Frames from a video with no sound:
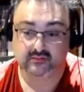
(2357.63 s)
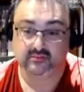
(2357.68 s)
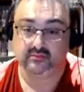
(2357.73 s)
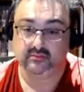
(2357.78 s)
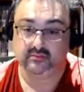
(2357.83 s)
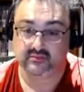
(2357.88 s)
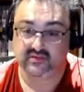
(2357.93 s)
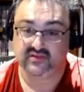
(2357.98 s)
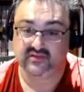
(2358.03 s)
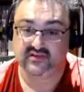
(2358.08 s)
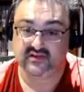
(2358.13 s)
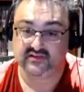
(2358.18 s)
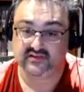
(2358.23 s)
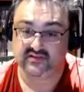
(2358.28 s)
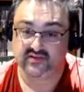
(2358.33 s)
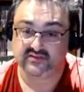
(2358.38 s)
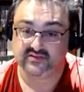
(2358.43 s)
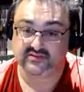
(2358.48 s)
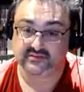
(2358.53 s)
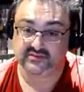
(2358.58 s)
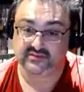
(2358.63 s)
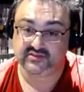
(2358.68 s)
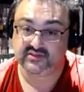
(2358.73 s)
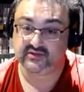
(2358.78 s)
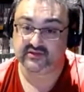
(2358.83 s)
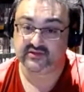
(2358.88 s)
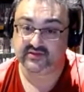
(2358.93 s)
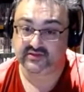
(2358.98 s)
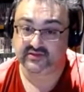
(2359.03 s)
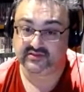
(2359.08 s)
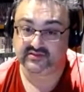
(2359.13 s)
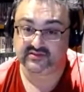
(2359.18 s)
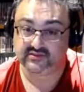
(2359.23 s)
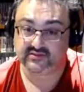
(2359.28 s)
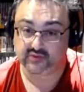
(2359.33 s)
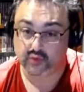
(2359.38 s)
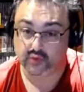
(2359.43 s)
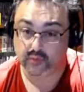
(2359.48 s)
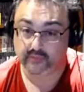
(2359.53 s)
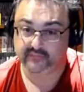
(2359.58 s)
this thing's got some serious
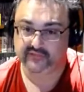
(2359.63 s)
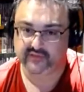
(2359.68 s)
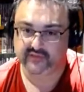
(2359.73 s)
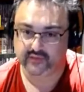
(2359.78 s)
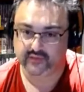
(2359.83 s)
oomph to it.